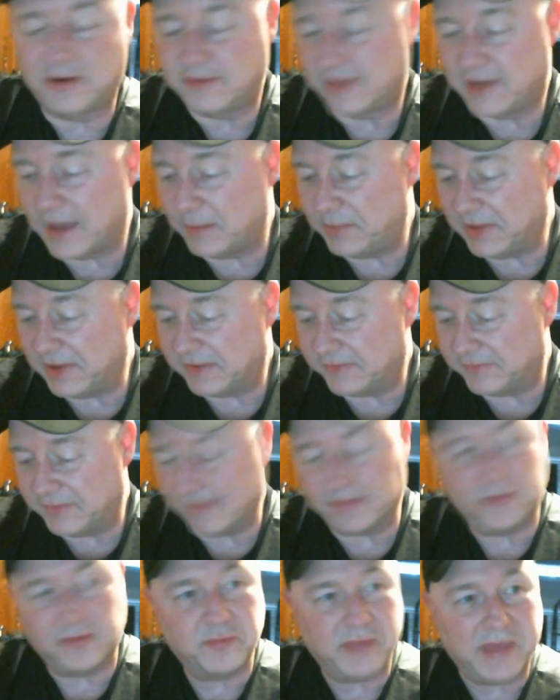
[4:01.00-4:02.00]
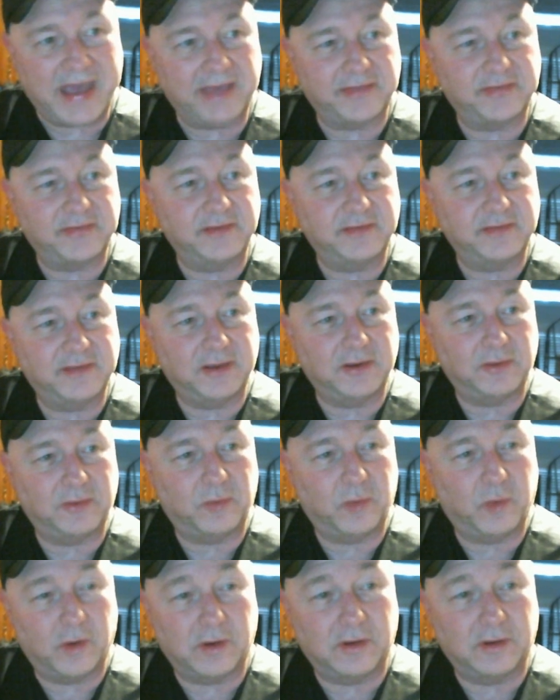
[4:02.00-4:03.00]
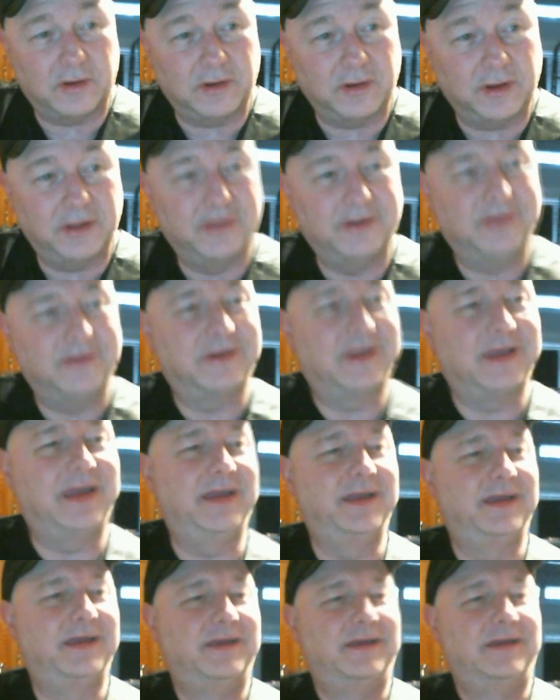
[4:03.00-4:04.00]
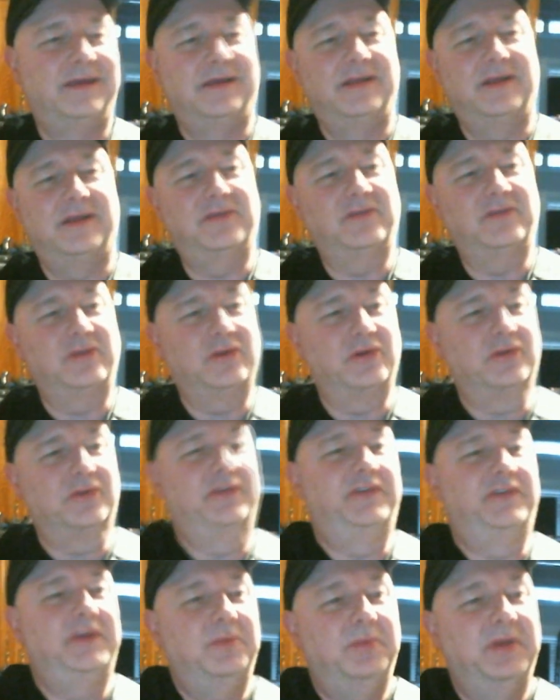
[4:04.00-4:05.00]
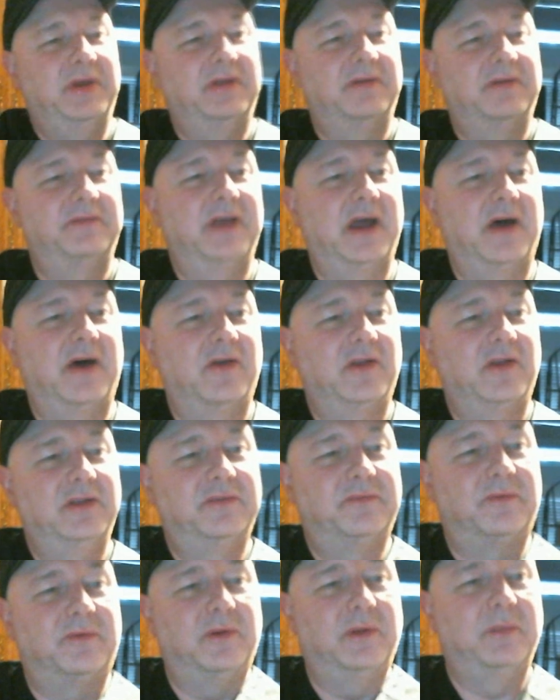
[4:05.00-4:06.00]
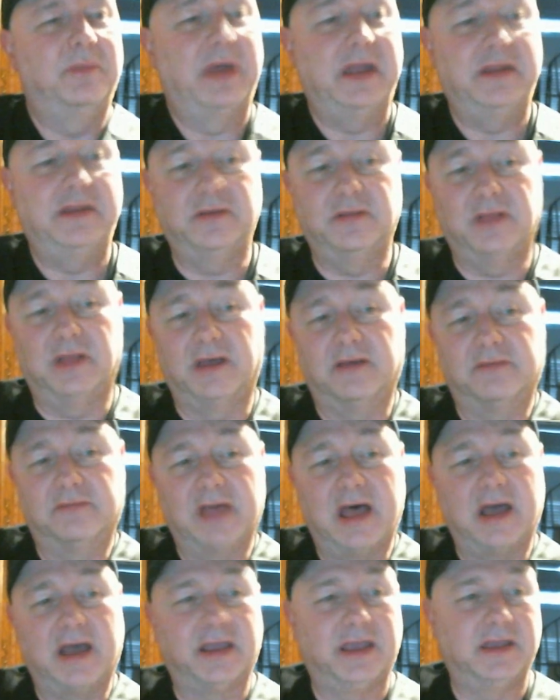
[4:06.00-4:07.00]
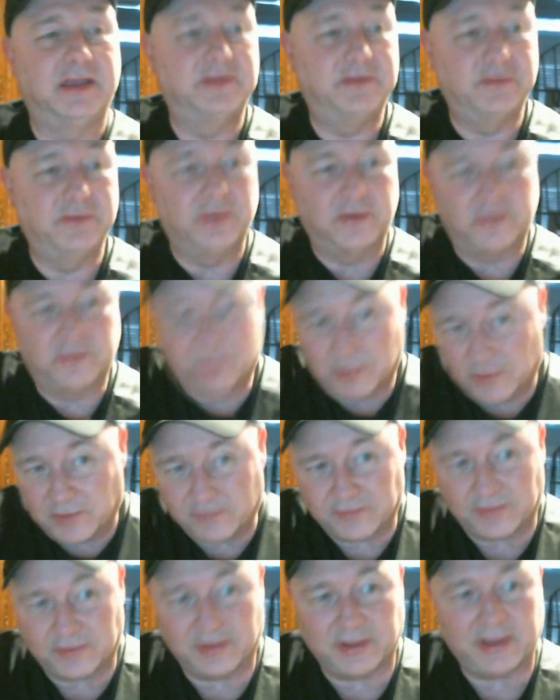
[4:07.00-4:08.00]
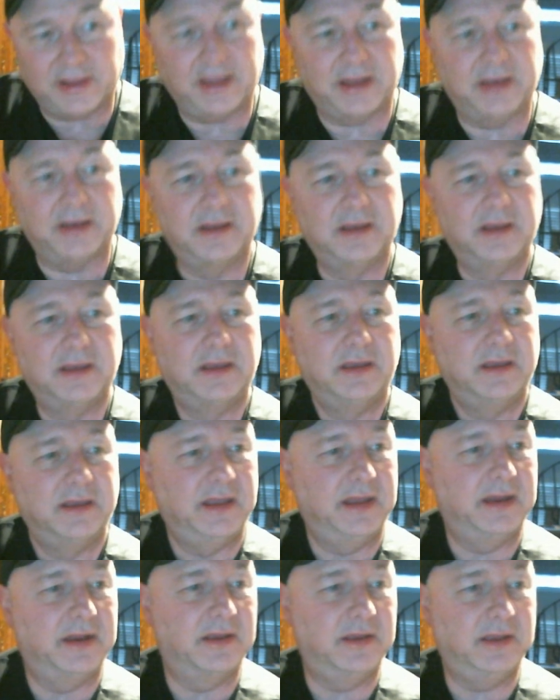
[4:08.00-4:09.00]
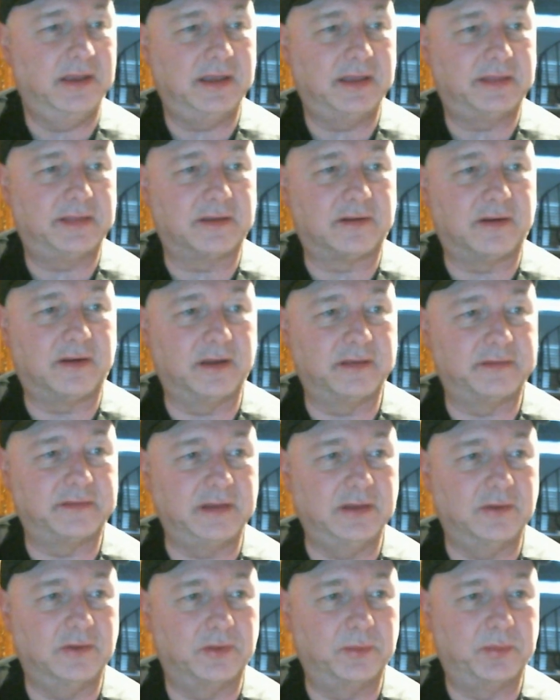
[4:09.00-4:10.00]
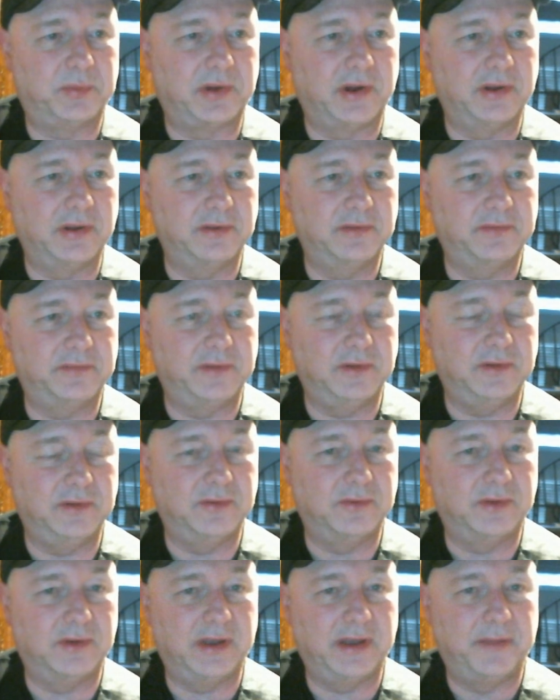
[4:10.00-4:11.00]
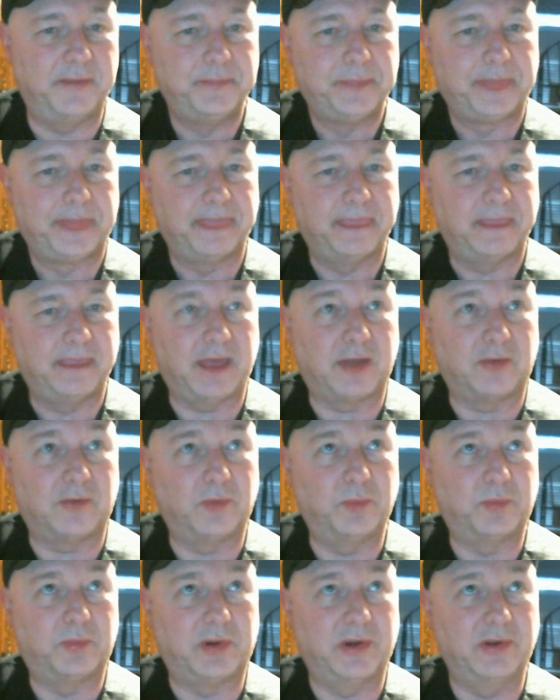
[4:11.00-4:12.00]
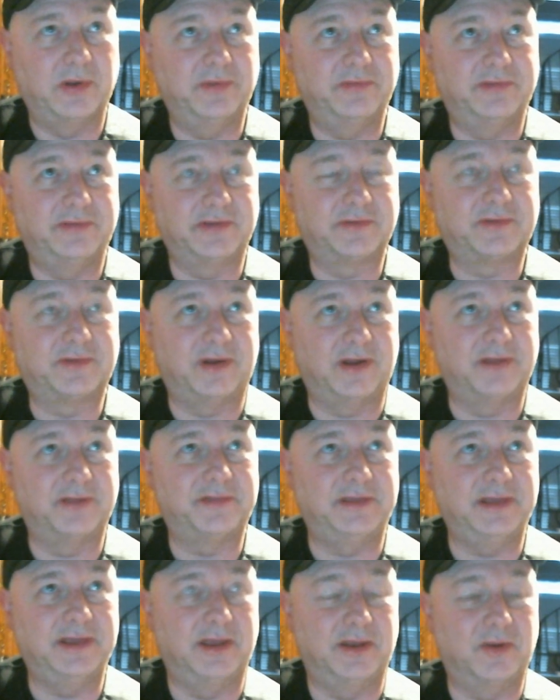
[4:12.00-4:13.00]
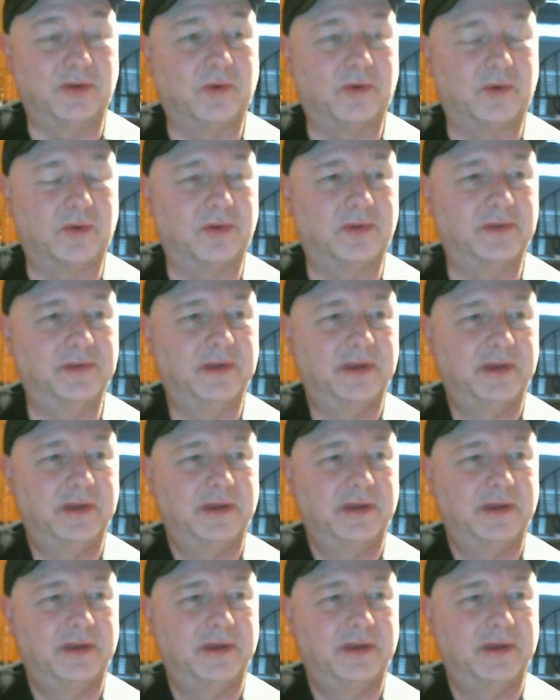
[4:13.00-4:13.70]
topics that the masses get wrong. Okay? There's a little tidbit of knowledge for you. But I do love locking tuners personally. And, you get the crusty old pros who, not old pros, just crusty and old